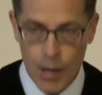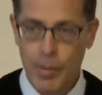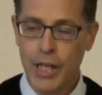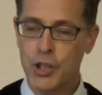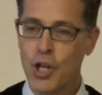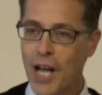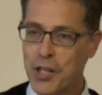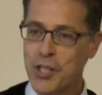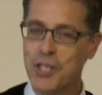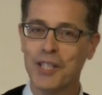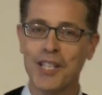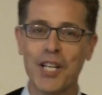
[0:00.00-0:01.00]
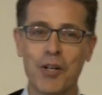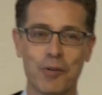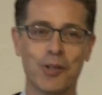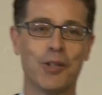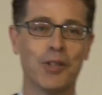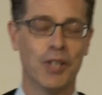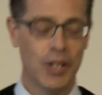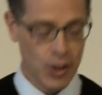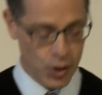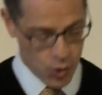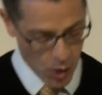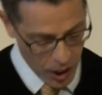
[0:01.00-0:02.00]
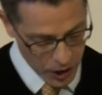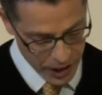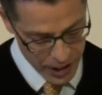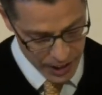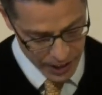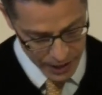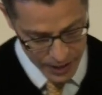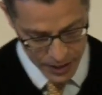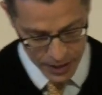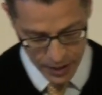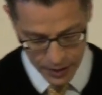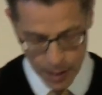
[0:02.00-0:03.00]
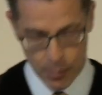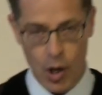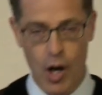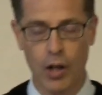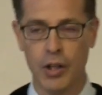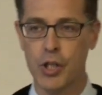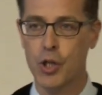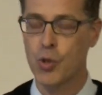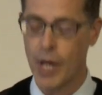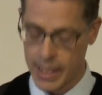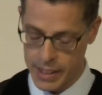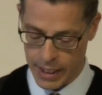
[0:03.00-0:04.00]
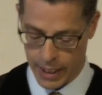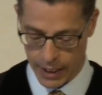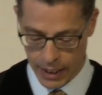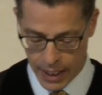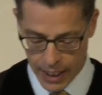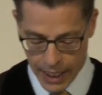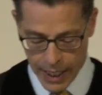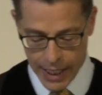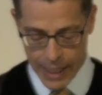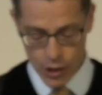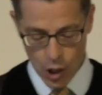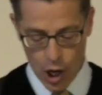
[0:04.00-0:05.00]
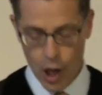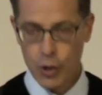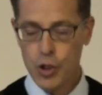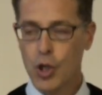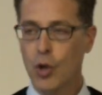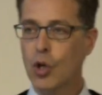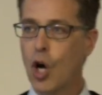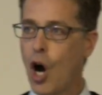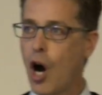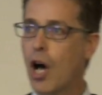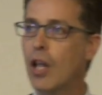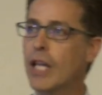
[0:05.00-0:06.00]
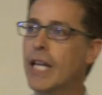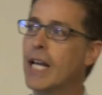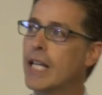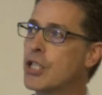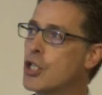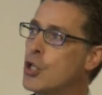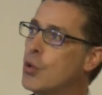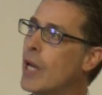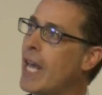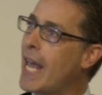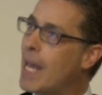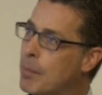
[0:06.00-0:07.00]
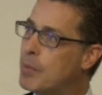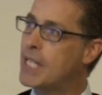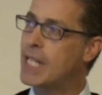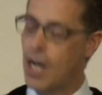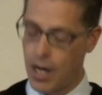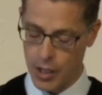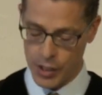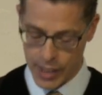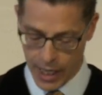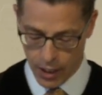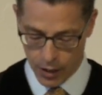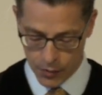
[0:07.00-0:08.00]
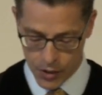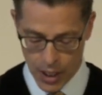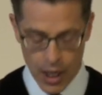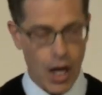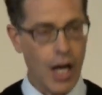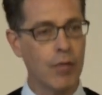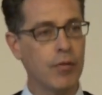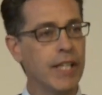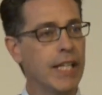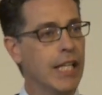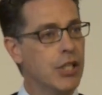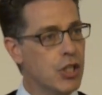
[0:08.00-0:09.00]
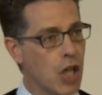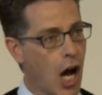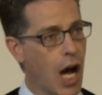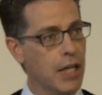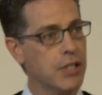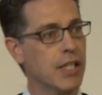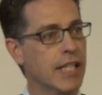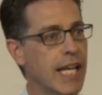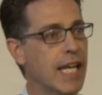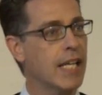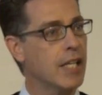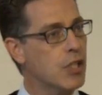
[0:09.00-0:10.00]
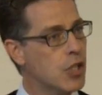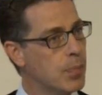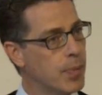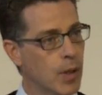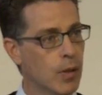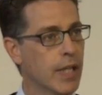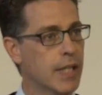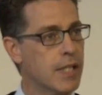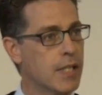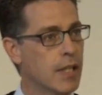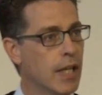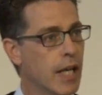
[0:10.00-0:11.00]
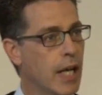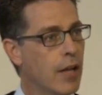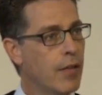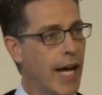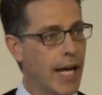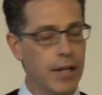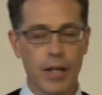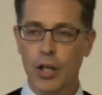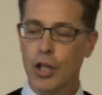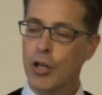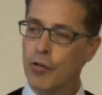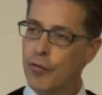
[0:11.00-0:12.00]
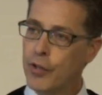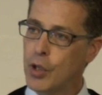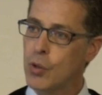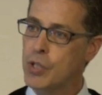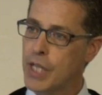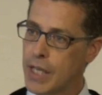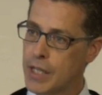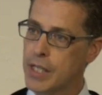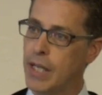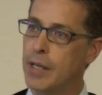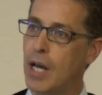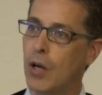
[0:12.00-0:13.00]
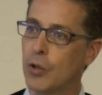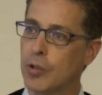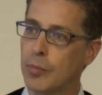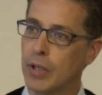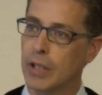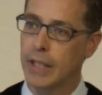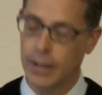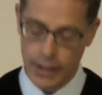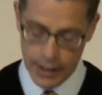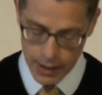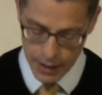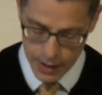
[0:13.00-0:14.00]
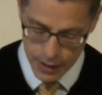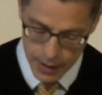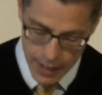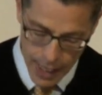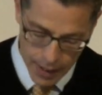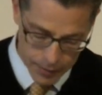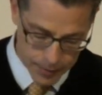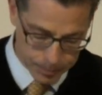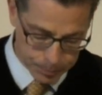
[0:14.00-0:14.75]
But it's not just literal drunkenness that Paul is addressing. He's also calling us to empty ourselves of the intoxicating spirits that confuse us and ultimately lead us to death.